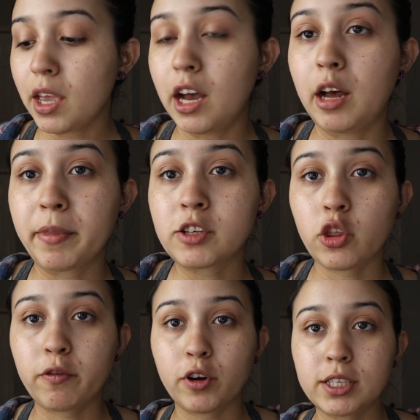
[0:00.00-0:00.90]
Um, so
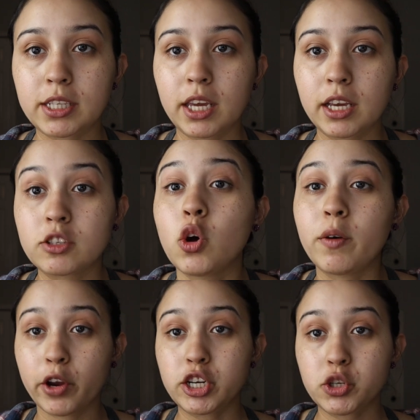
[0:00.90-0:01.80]
the first thing, so
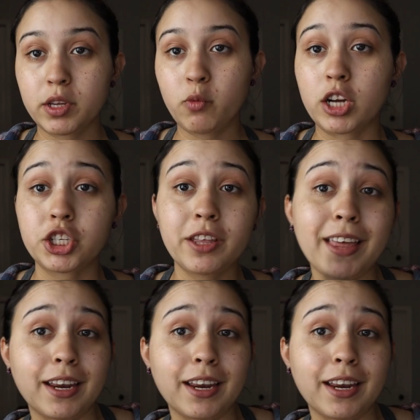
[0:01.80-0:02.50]
if you're interested in watching,